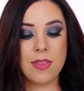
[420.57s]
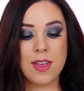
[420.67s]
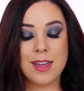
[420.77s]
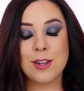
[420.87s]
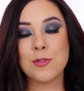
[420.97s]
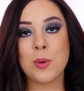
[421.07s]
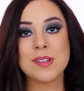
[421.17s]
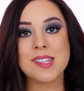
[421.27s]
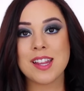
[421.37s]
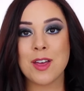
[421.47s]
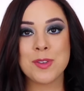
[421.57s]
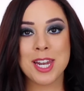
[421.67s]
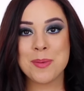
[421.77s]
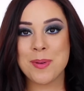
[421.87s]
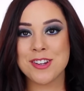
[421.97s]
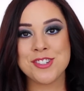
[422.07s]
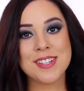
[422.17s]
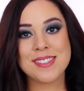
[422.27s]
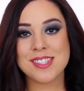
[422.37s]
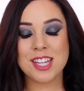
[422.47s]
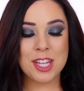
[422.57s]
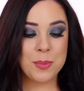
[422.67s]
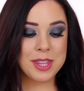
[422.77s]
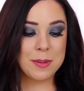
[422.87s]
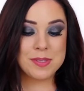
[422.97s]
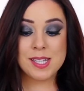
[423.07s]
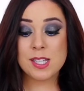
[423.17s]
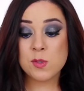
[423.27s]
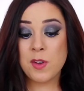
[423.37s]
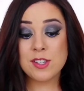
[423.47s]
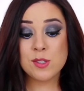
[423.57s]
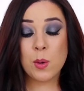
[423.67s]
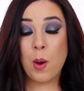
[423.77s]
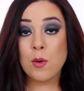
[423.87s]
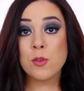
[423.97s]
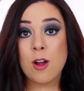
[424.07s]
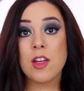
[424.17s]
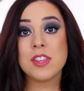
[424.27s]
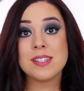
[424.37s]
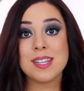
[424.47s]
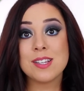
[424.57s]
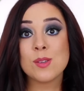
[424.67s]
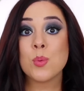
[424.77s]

And then, of course, I love getting brushes. The liquid lipstick is fun. So overall, this is